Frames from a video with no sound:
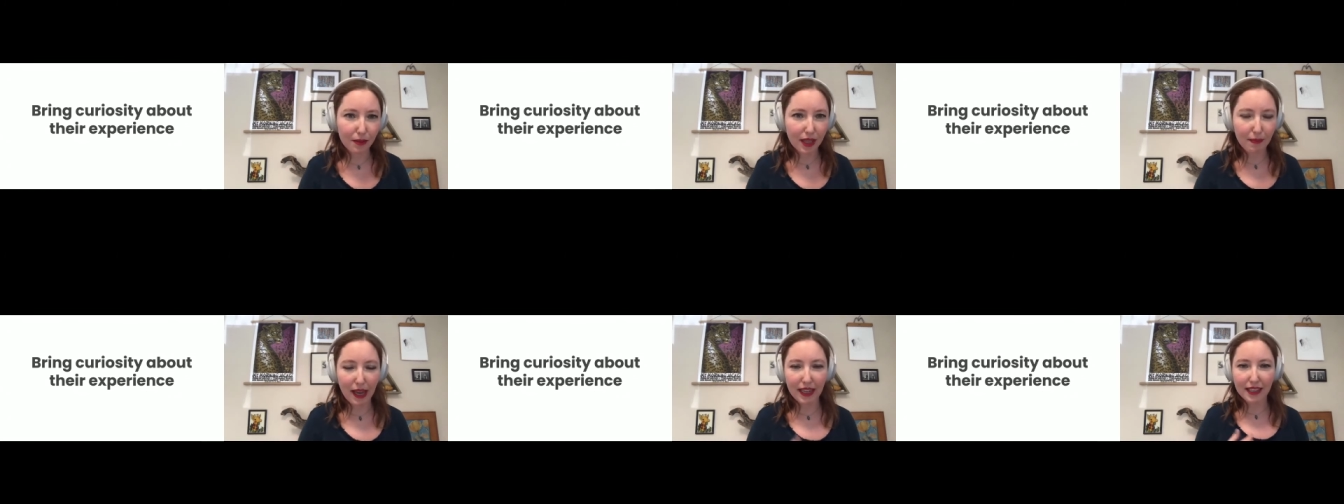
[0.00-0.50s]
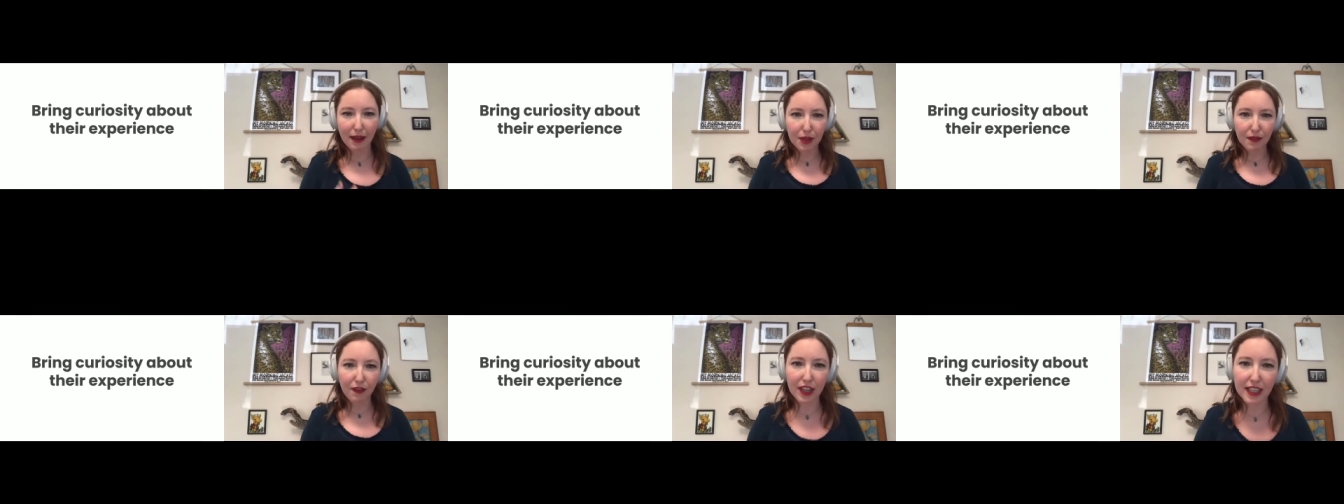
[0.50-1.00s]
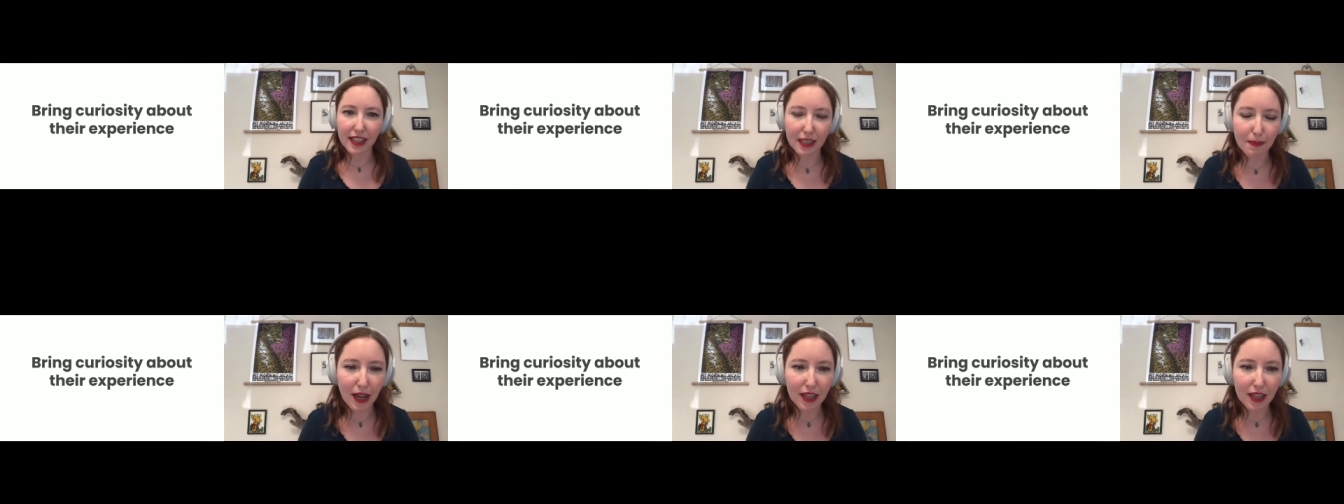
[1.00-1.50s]
We picked up 46
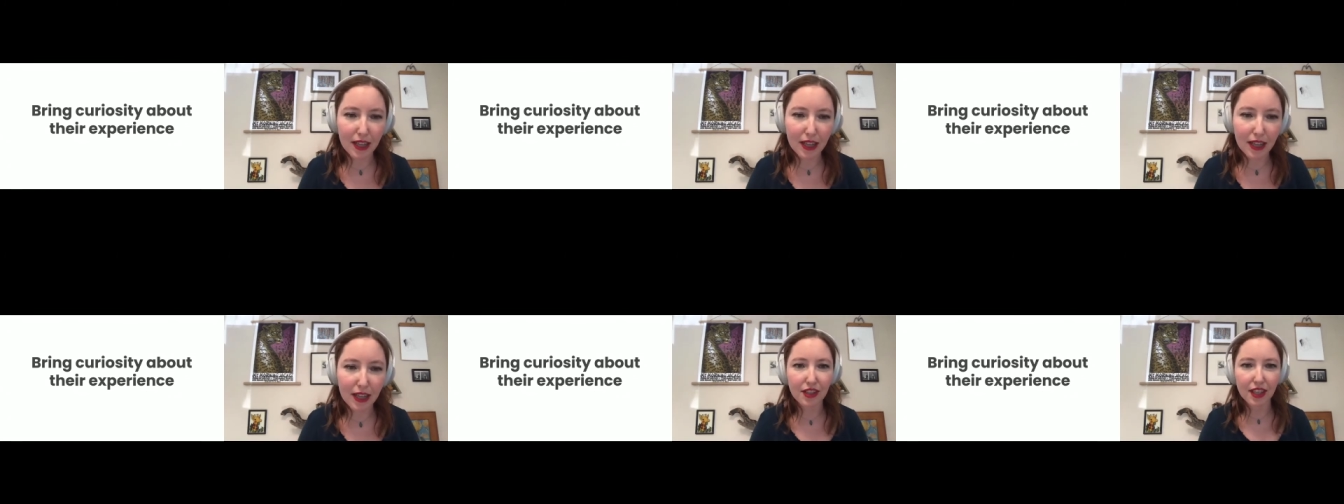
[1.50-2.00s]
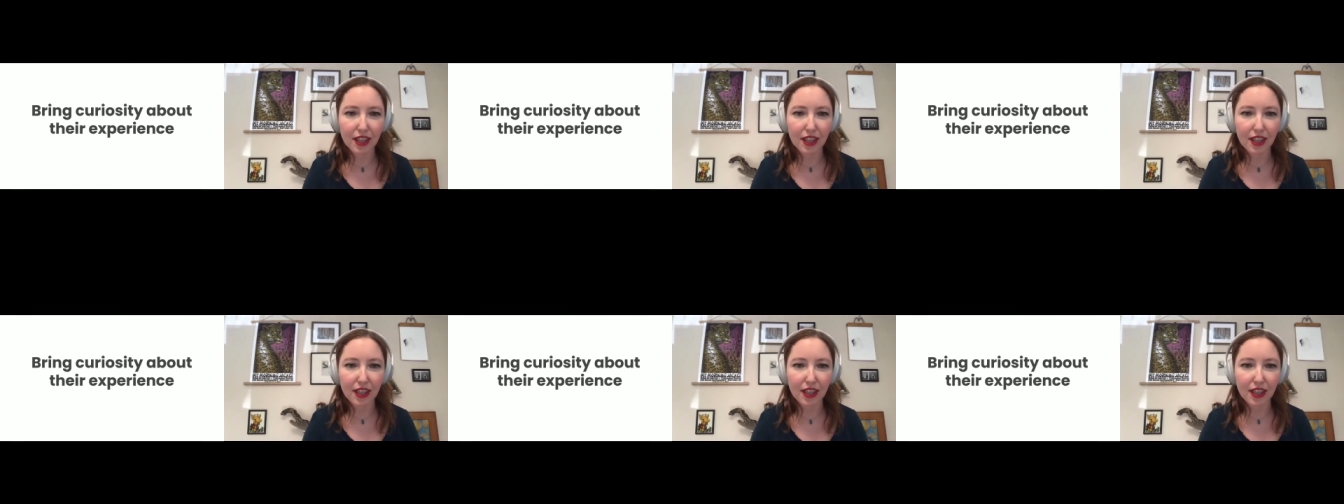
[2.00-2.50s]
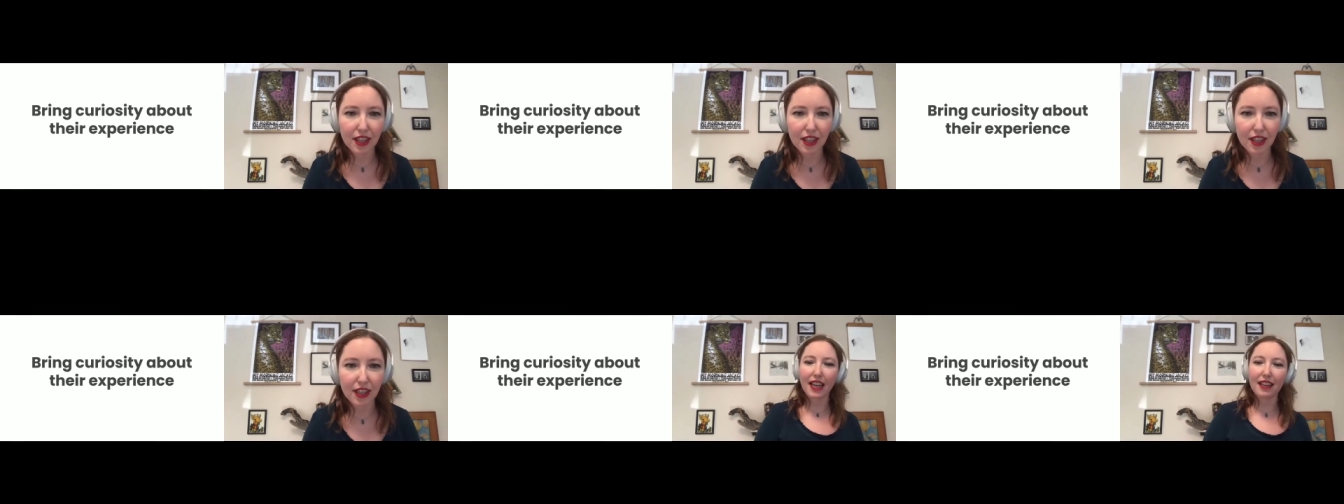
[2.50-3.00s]
pounds of trash and 7 pounds
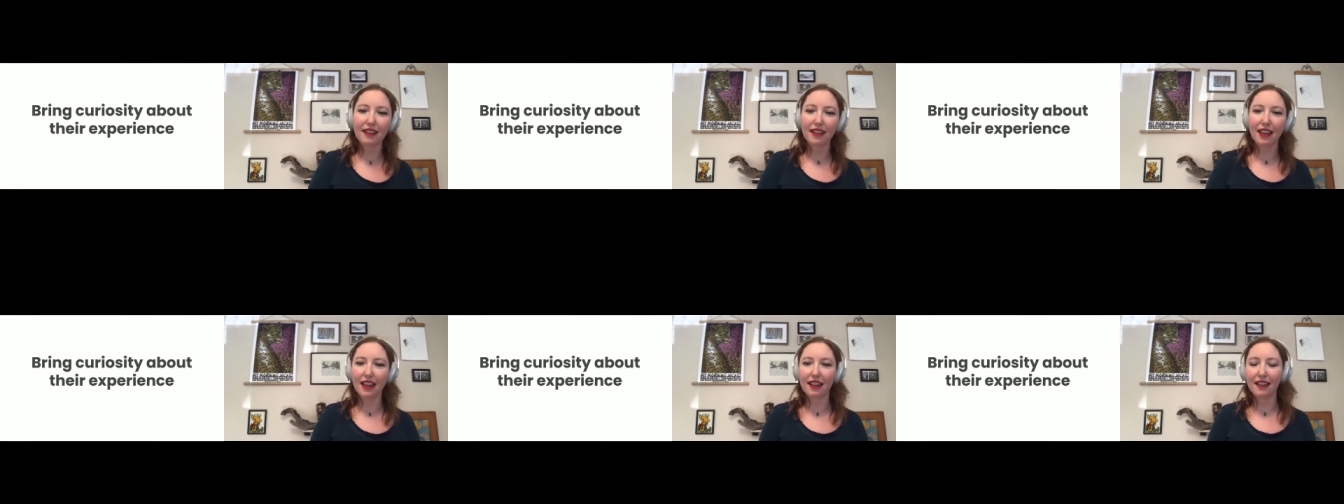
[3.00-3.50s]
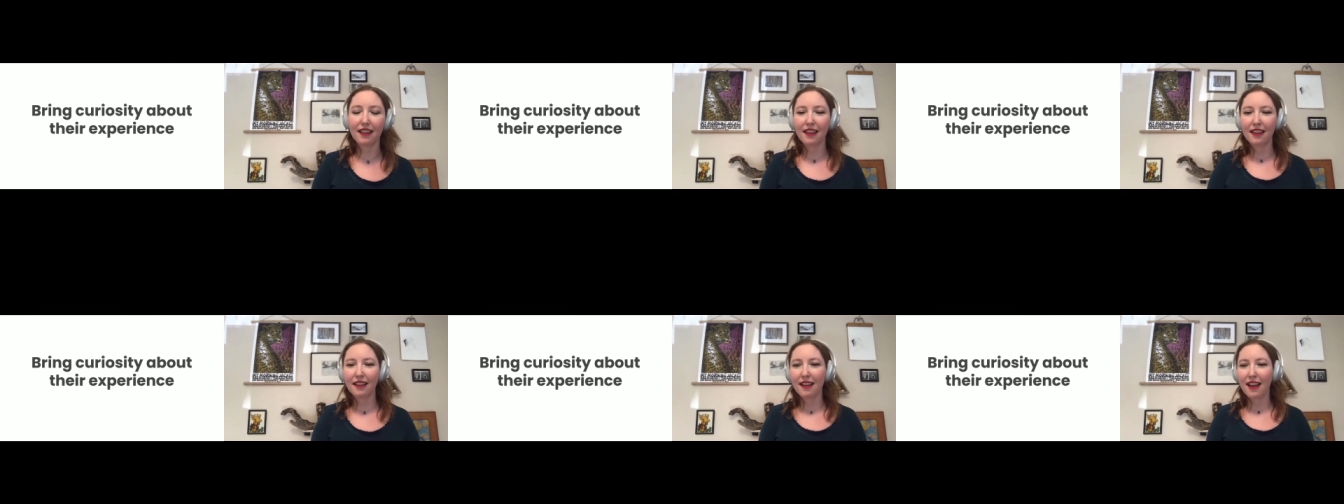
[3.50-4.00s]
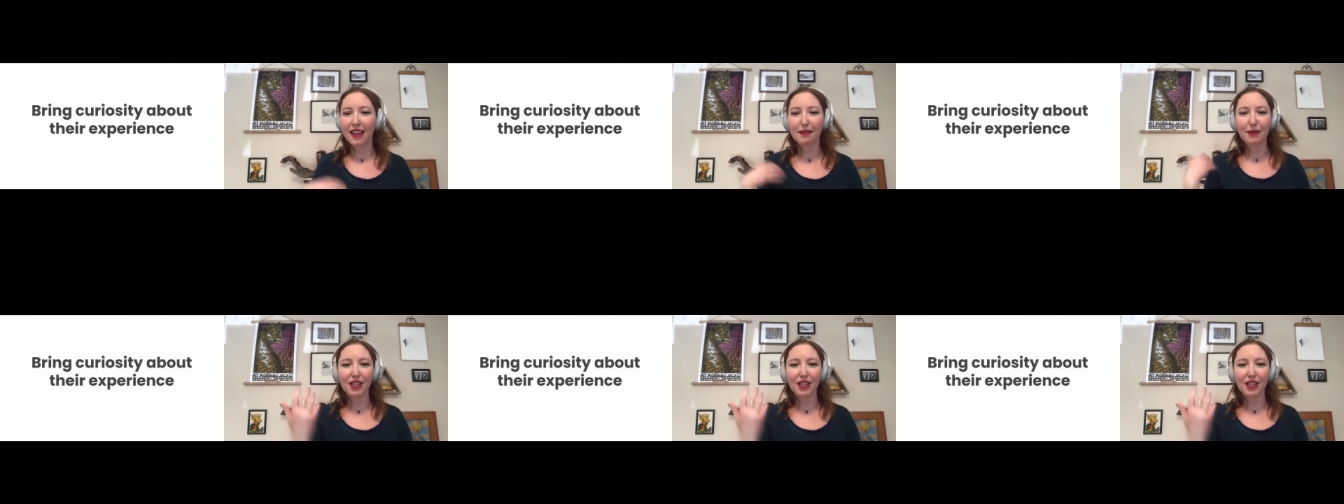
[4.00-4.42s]
of recycling. And the most